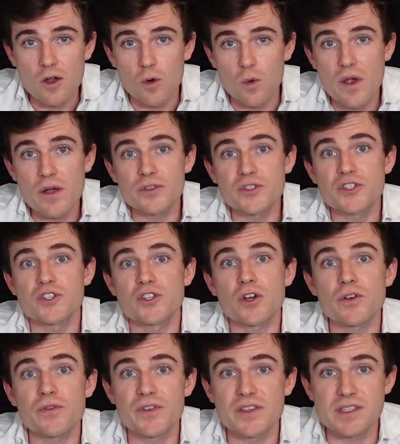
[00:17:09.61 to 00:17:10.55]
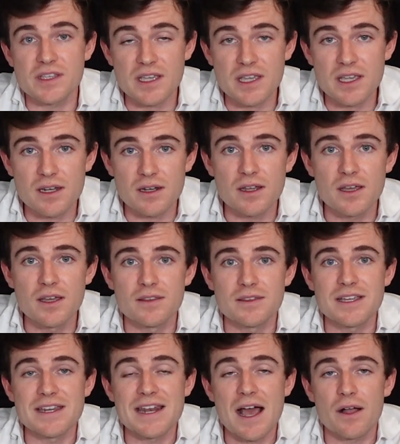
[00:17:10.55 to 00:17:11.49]
will surface in
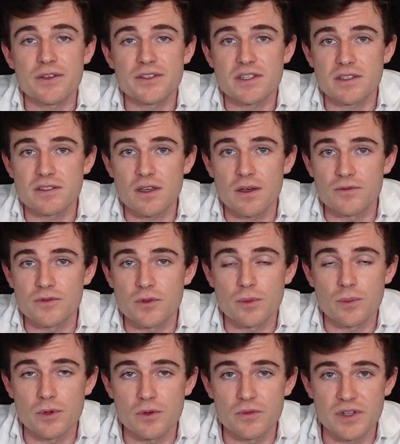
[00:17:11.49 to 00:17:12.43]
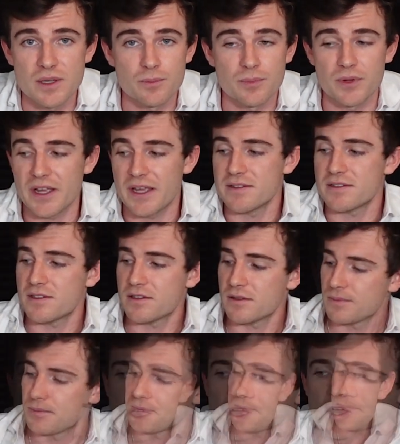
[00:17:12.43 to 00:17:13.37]
the analysis of the removed
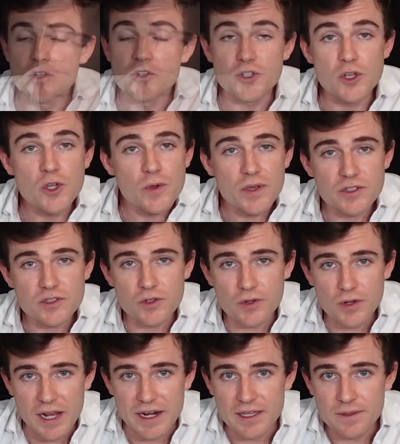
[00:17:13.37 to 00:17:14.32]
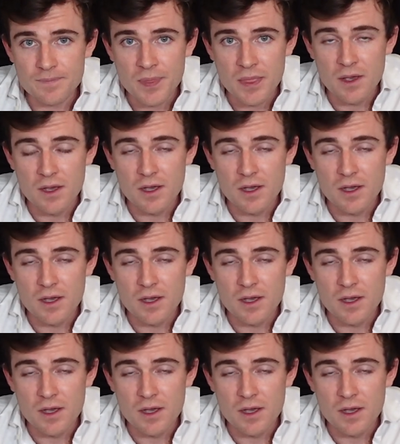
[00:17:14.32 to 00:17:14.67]
implants. To his credit,